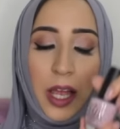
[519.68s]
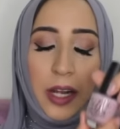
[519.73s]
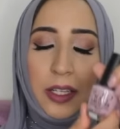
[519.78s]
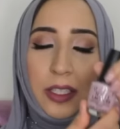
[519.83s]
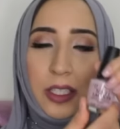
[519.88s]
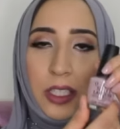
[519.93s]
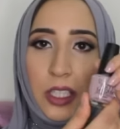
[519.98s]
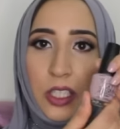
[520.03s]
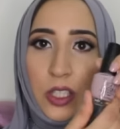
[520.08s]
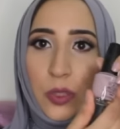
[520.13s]
and
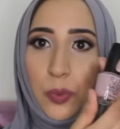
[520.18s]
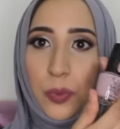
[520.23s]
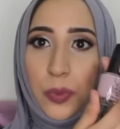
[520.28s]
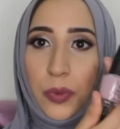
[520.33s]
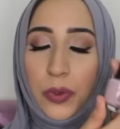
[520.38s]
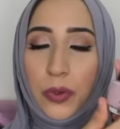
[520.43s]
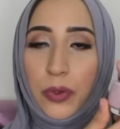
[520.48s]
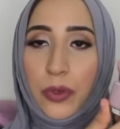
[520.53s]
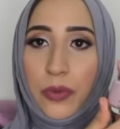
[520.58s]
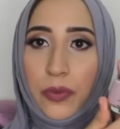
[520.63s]
it's this
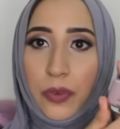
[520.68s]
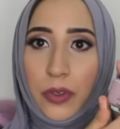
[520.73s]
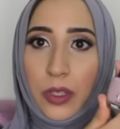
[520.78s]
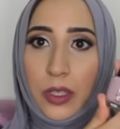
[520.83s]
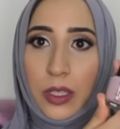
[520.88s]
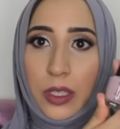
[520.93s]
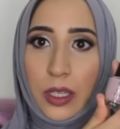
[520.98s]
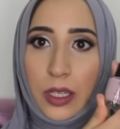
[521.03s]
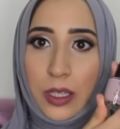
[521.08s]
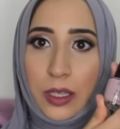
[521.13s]

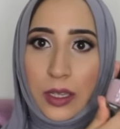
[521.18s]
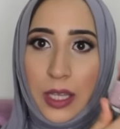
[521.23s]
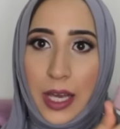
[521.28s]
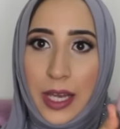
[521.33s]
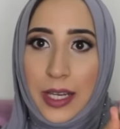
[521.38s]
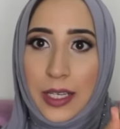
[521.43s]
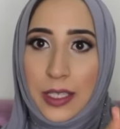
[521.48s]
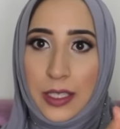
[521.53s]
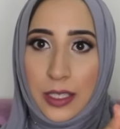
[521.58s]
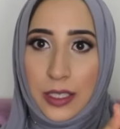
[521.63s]
beautiful
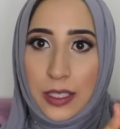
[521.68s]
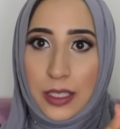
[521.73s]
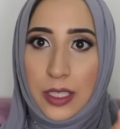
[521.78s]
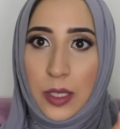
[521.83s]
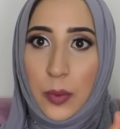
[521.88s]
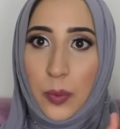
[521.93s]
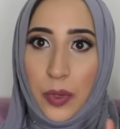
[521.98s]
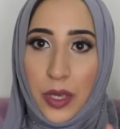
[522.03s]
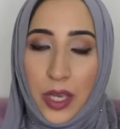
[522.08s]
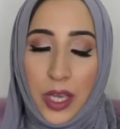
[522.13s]
light
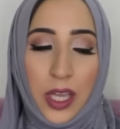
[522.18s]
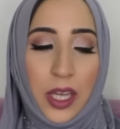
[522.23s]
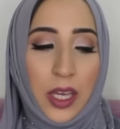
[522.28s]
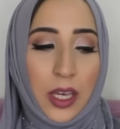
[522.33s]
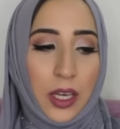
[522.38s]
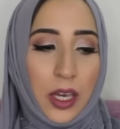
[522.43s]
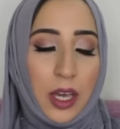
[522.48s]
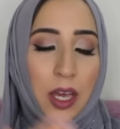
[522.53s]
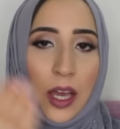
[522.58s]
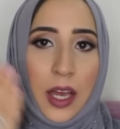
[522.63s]
dusty
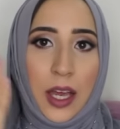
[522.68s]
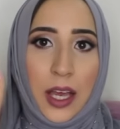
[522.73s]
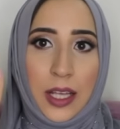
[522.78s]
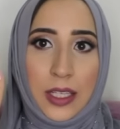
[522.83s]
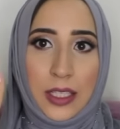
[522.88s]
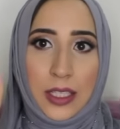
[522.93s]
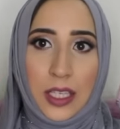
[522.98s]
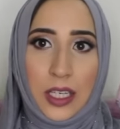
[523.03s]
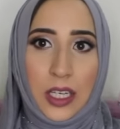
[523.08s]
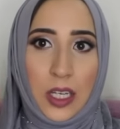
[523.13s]
pink.
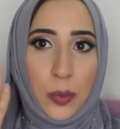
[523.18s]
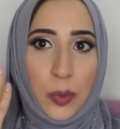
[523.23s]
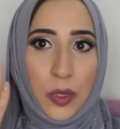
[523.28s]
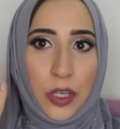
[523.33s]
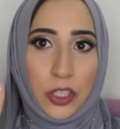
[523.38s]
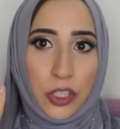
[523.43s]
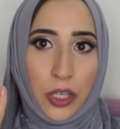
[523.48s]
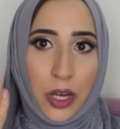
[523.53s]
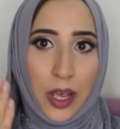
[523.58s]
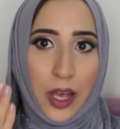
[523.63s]
It's the nail
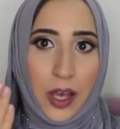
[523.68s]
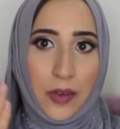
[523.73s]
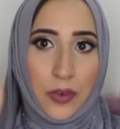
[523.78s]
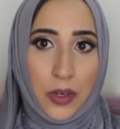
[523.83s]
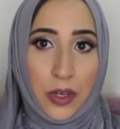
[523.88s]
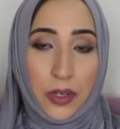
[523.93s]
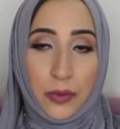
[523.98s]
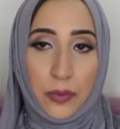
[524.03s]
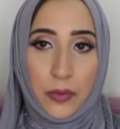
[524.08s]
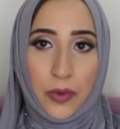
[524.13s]
polish I have
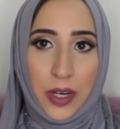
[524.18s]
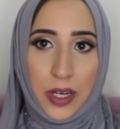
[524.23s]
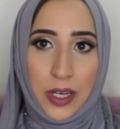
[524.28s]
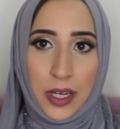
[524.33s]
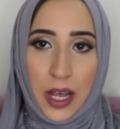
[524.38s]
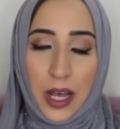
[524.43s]
on right